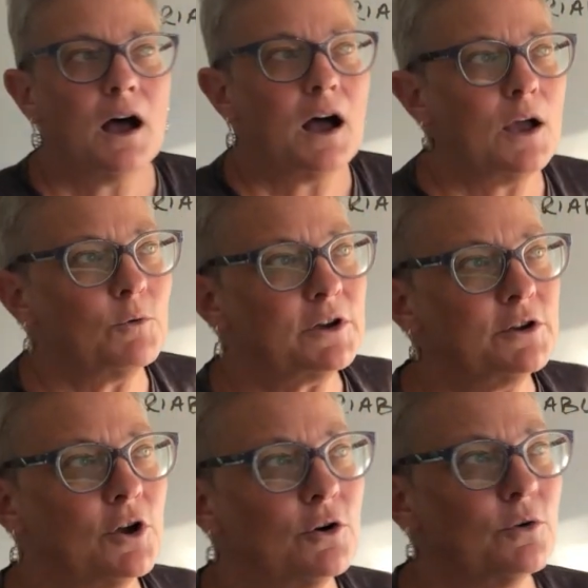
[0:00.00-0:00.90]
I want to
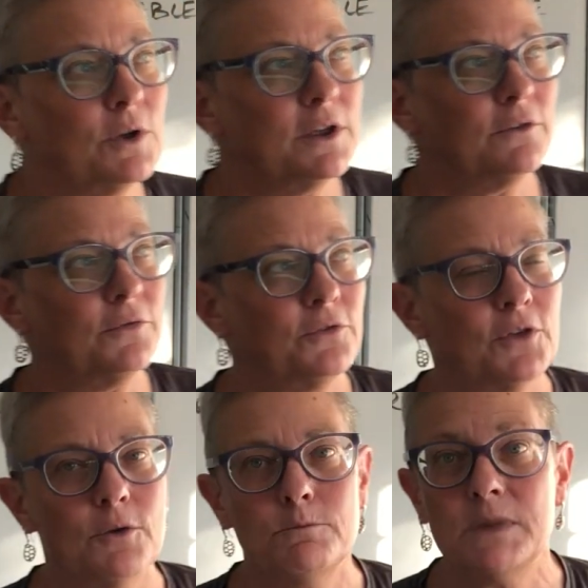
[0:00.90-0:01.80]
know if
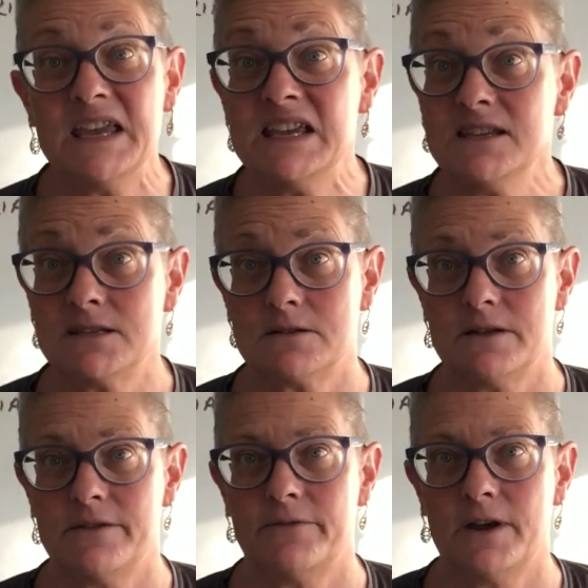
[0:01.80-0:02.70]
the means are
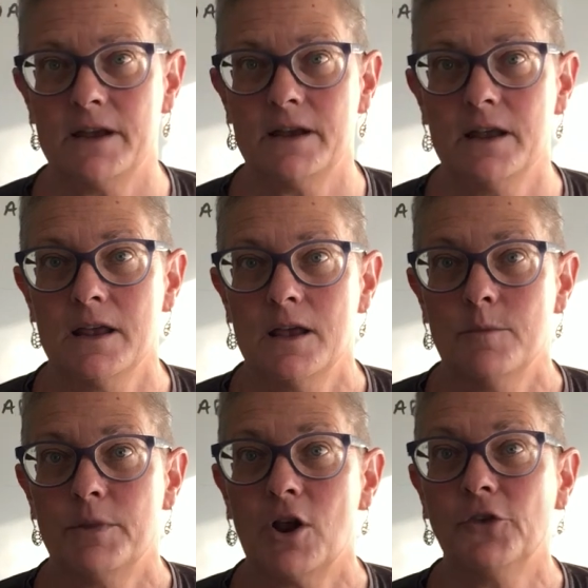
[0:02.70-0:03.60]
different,
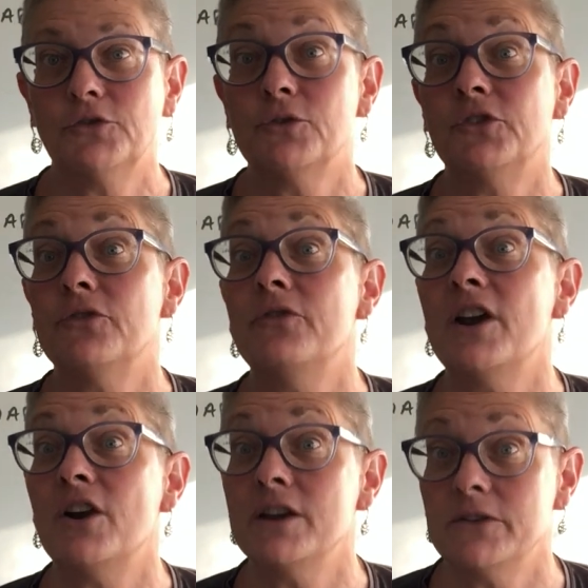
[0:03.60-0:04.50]
but also is the
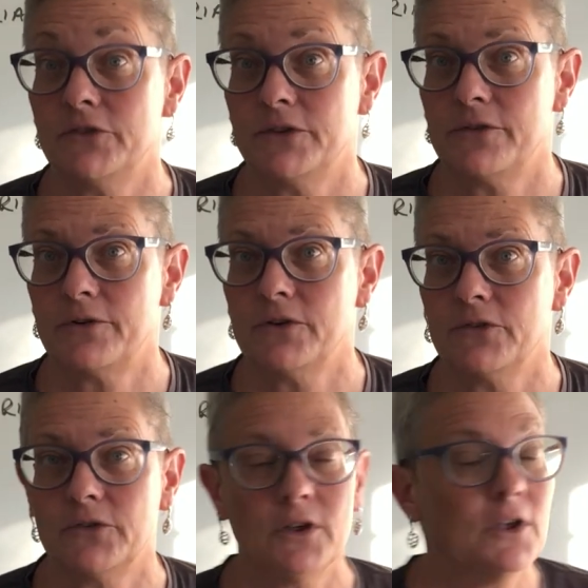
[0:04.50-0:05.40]
variance difference.